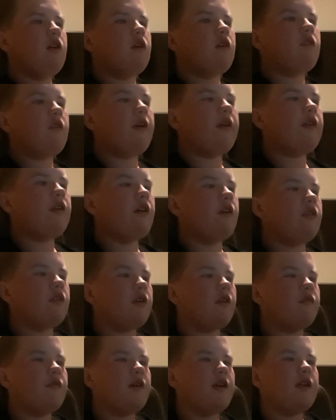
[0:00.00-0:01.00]
Grade, I'll
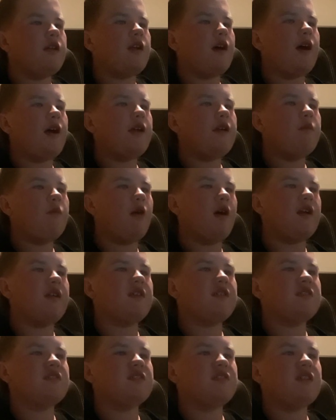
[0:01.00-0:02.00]
give it an
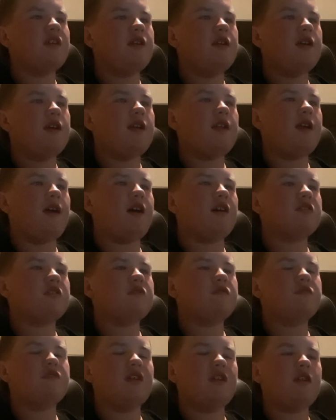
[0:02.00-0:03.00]
A-. And out
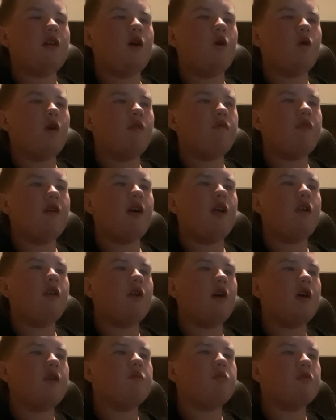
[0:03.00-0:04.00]
of 10, I'll give it a
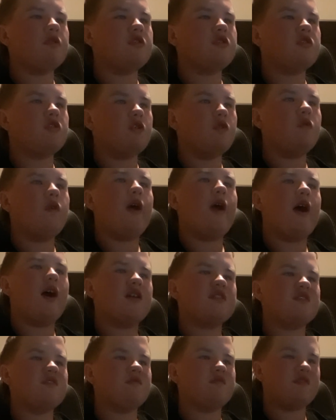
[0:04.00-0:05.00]
9.2
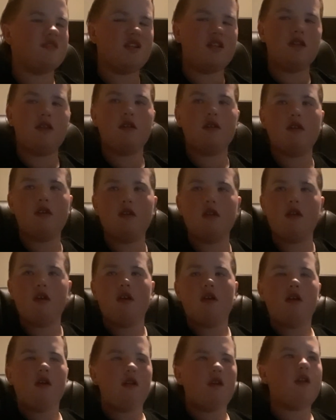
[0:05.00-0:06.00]
out of 10.
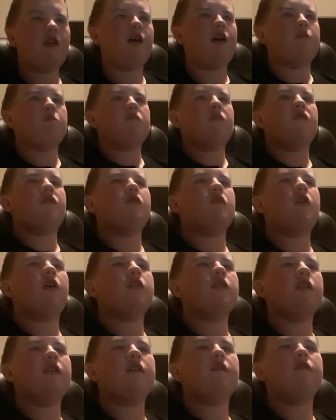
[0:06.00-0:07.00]
Now, before I
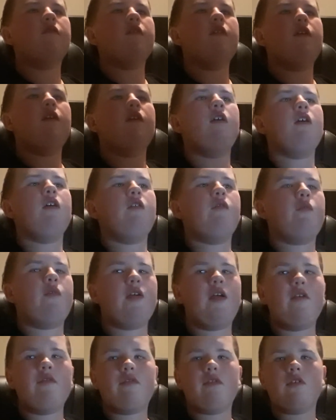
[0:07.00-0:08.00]
leave, we
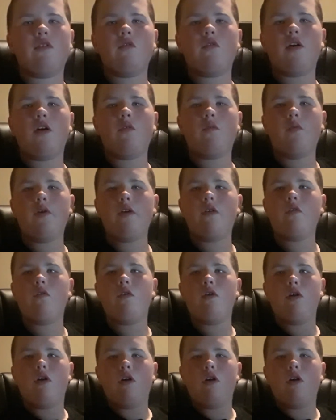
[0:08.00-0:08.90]
have to do our wheel.